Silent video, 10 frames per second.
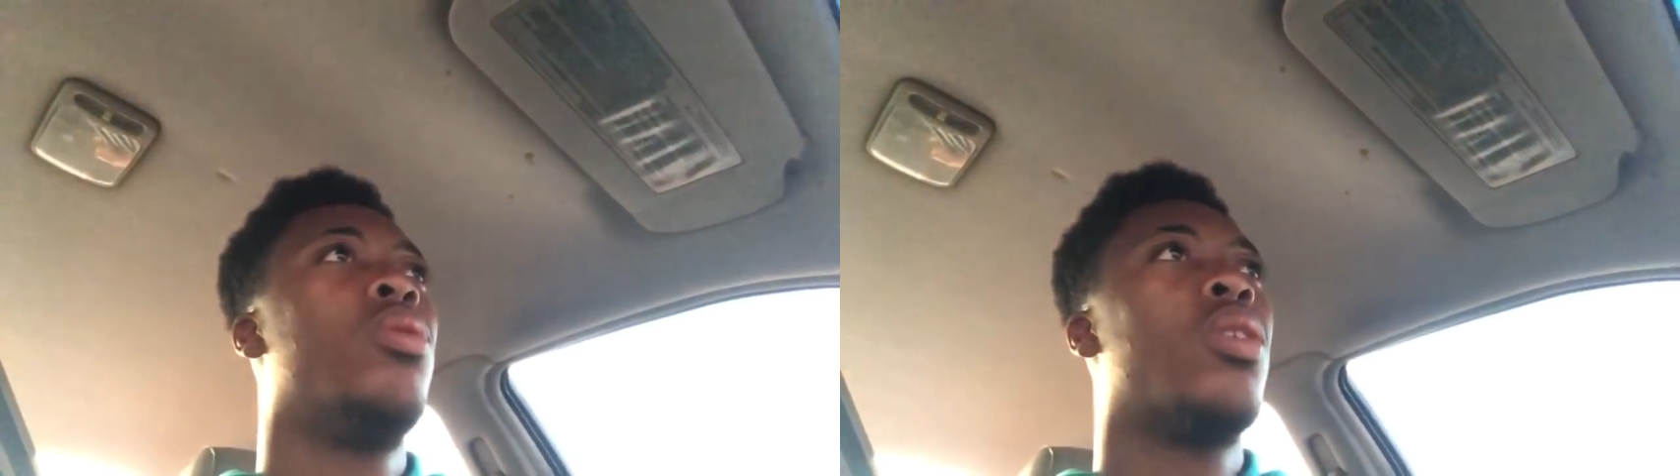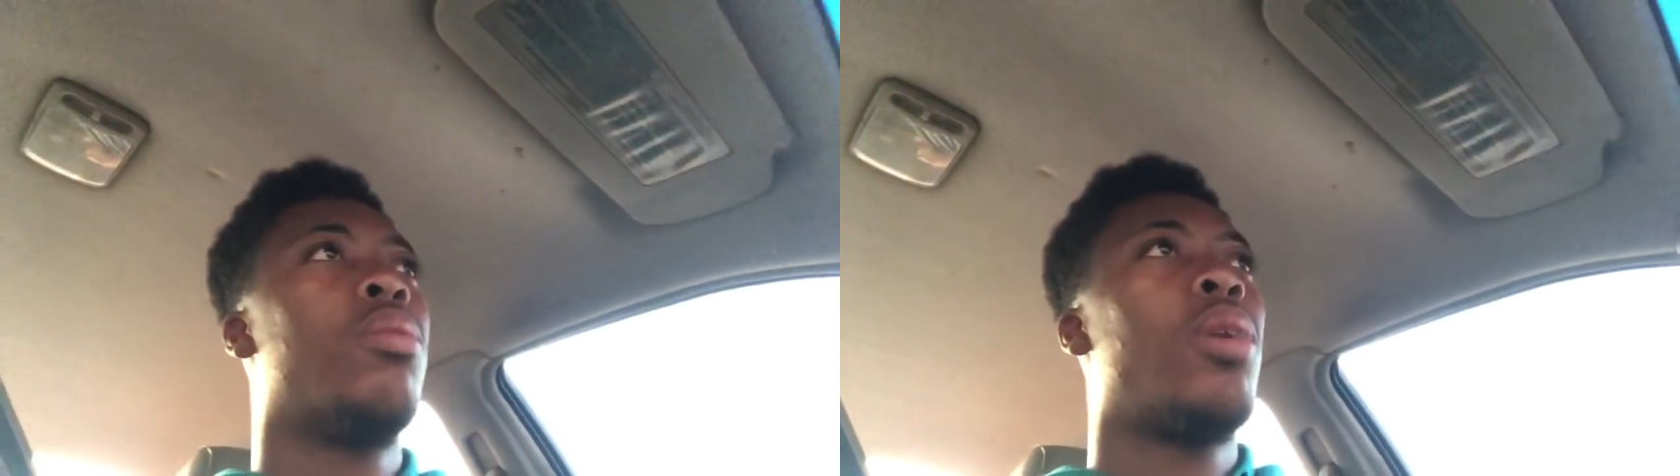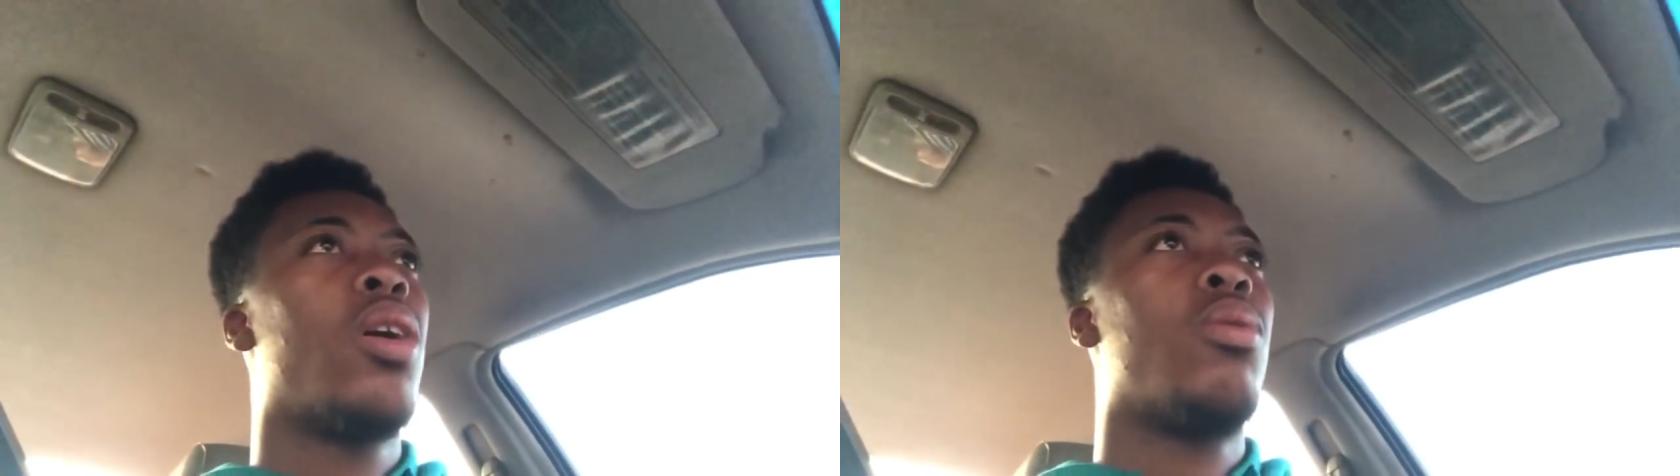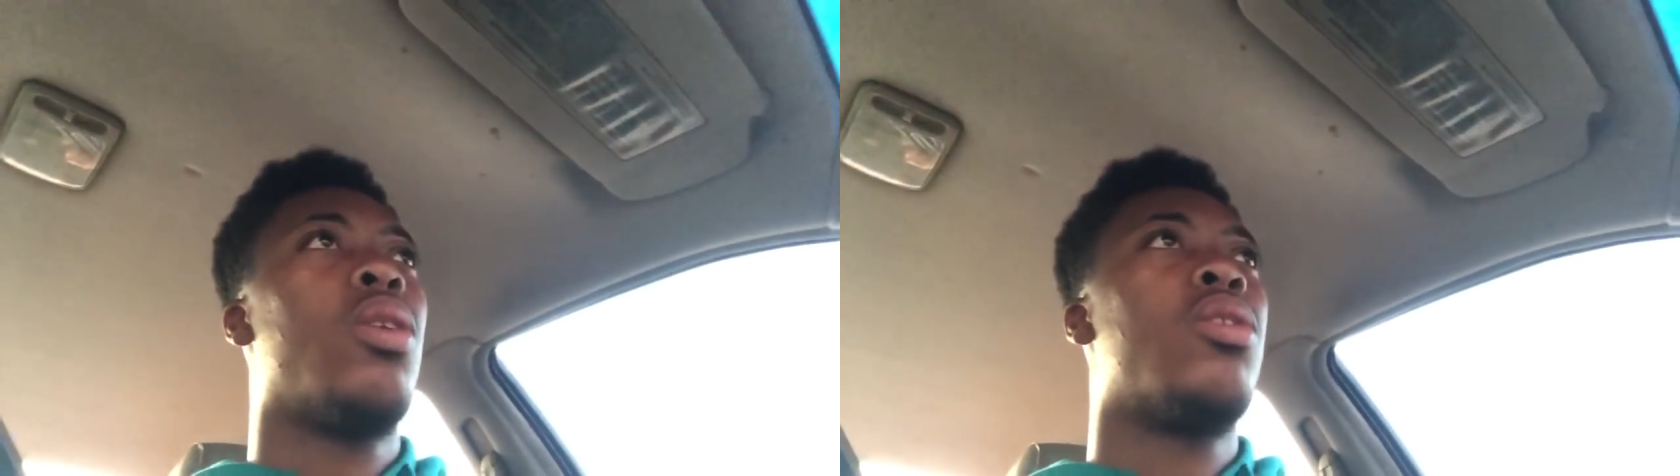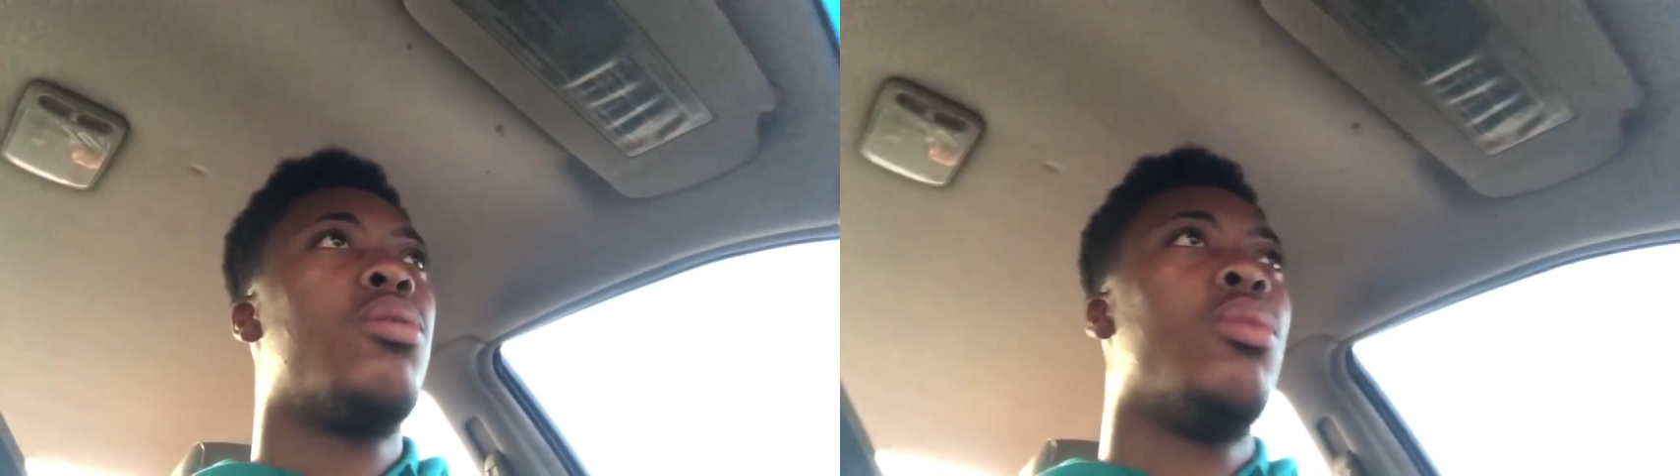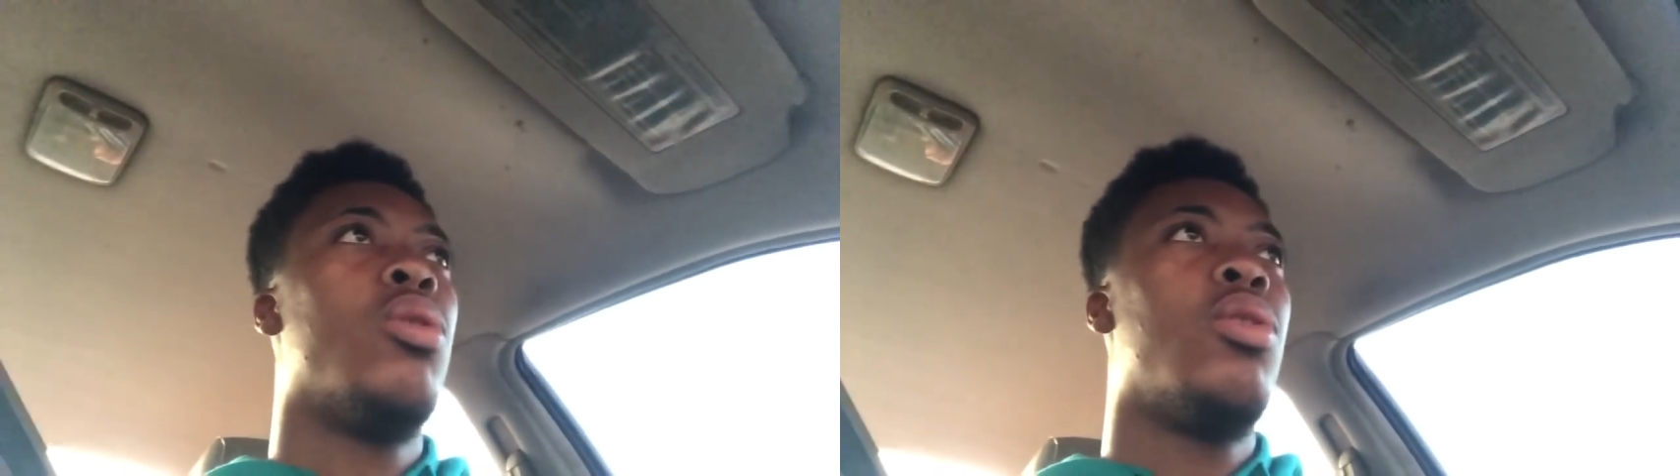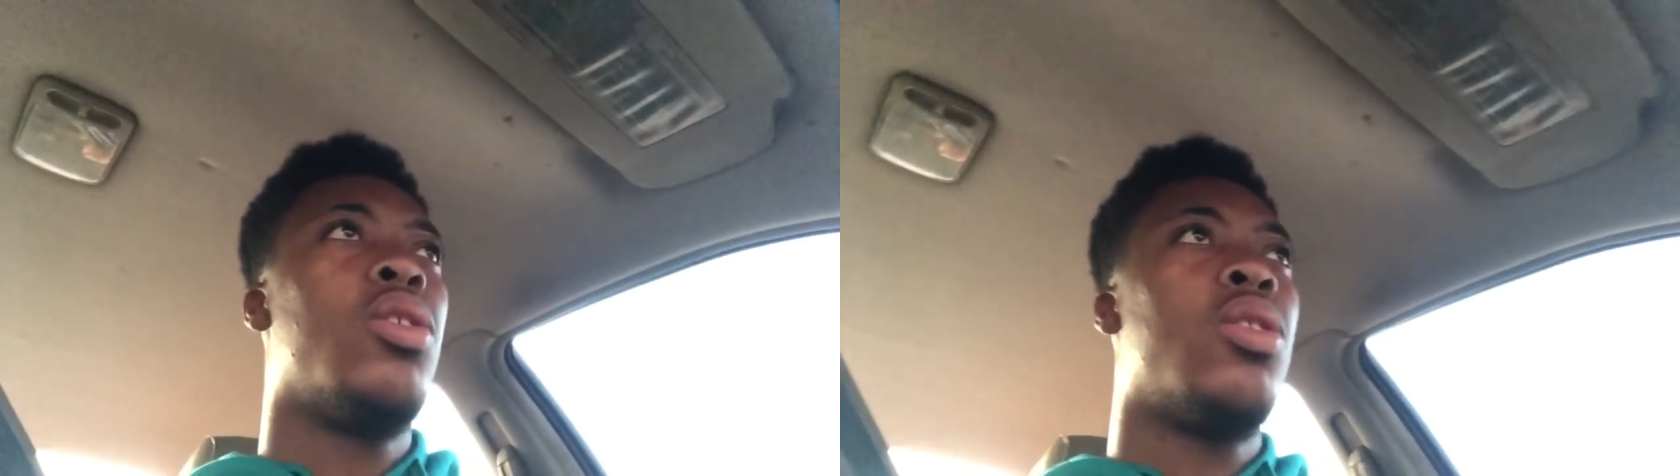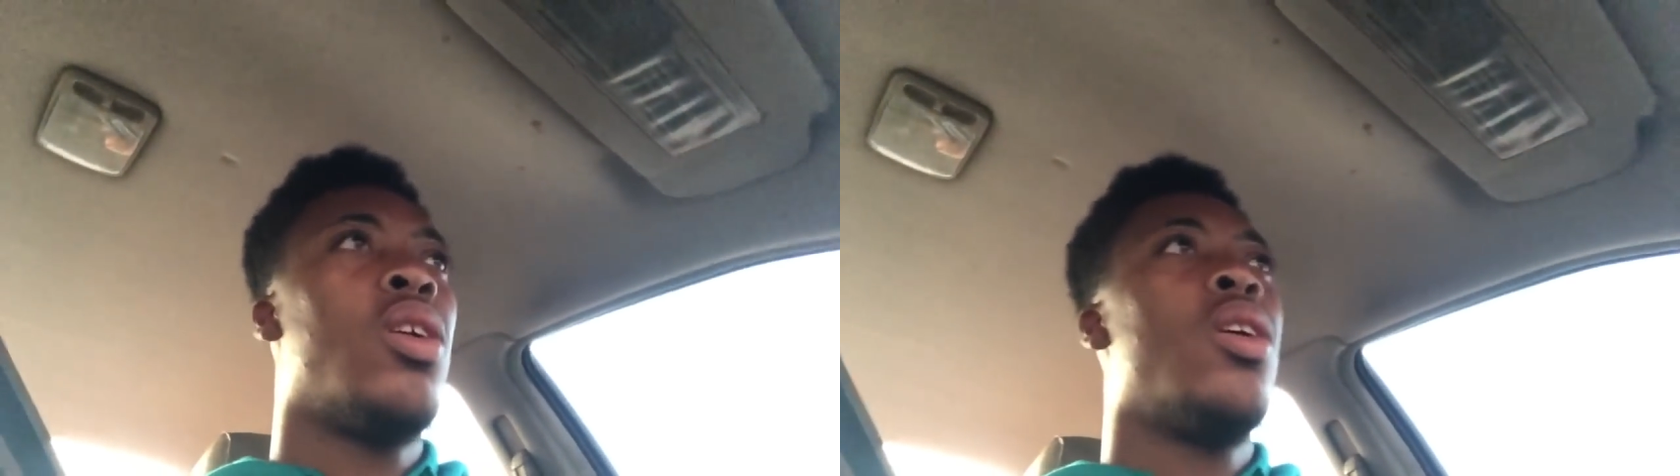come back, watch some movies.